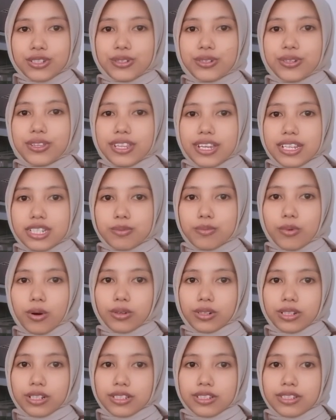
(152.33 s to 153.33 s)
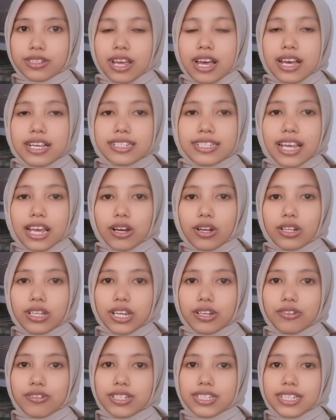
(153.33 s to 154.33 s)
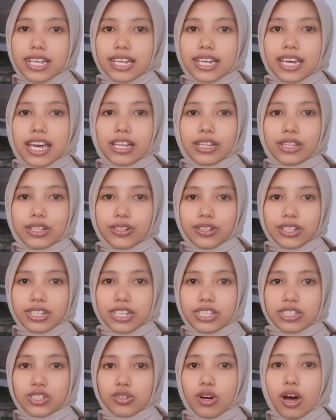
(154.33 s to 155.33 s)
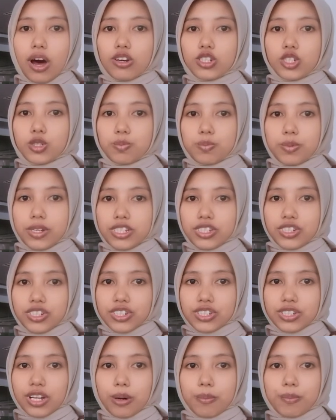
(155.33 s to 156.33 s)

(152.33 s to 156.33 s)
Through these models, psycholinguistics can look into how speeches